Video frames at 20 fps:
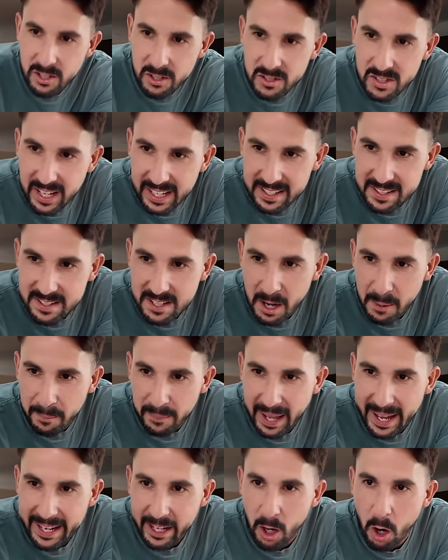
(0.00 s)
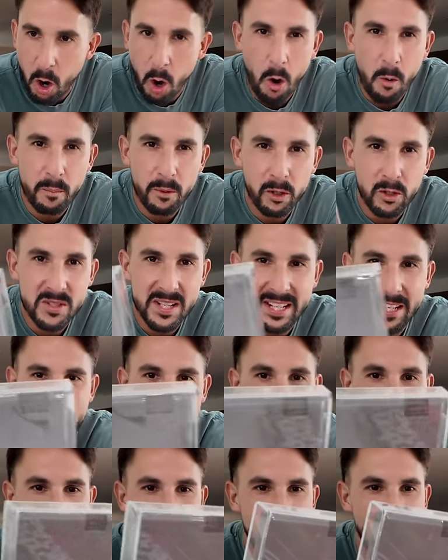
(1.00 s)
there's like some like homebrews. I know
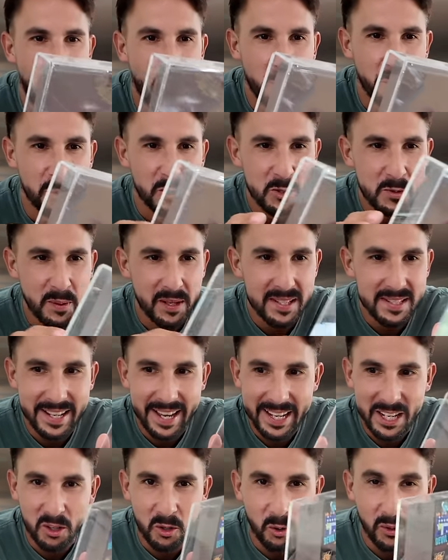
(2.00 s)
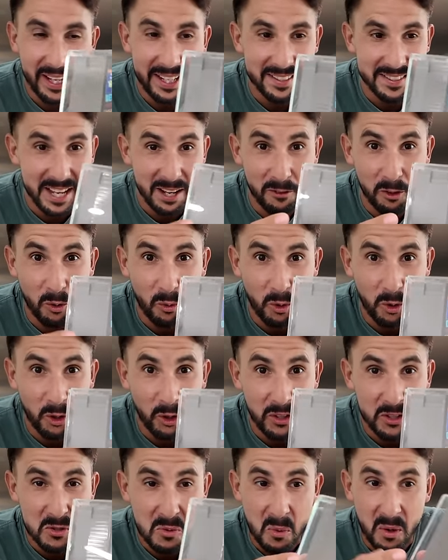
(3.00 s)
they're just homebrews, but it's kind of cool. Like Devil
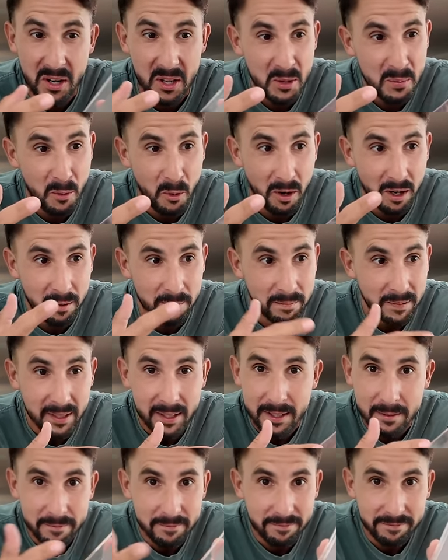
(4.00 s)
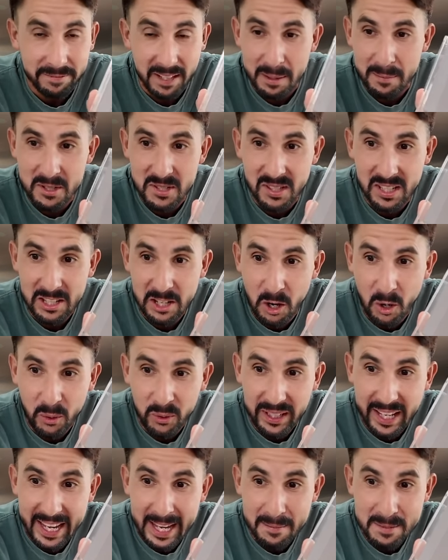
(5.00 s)
World is one of the more famously
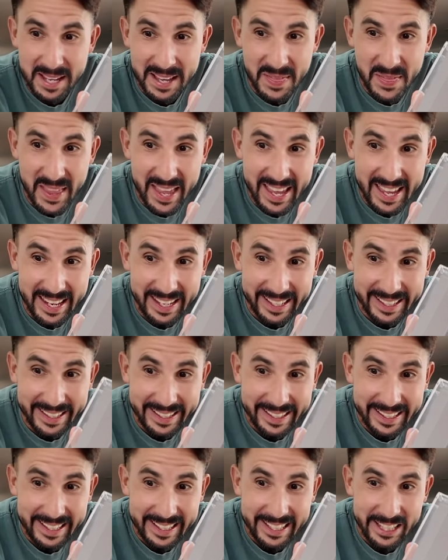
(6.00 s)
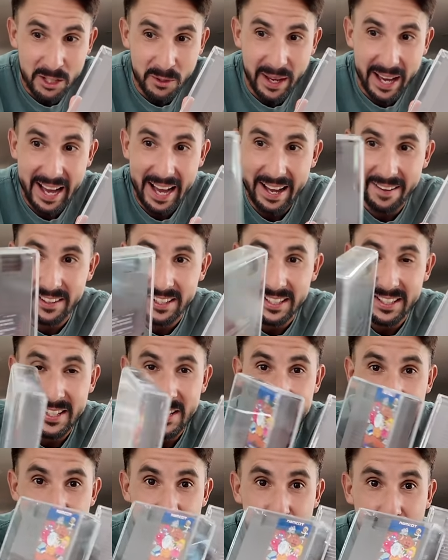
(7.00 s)
known games, and then you have
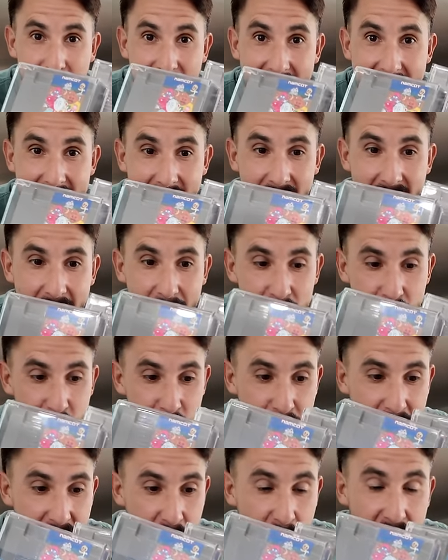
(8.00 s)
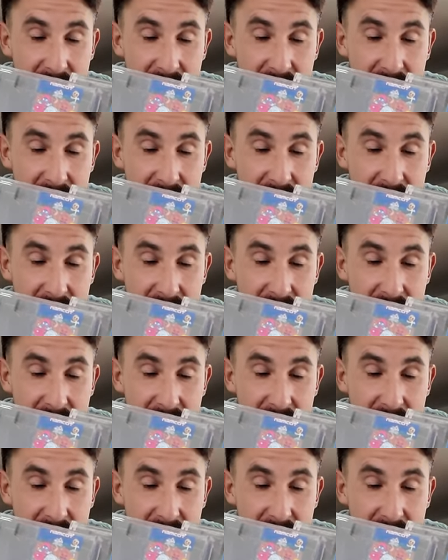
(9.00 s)
Splatterhouse, which by the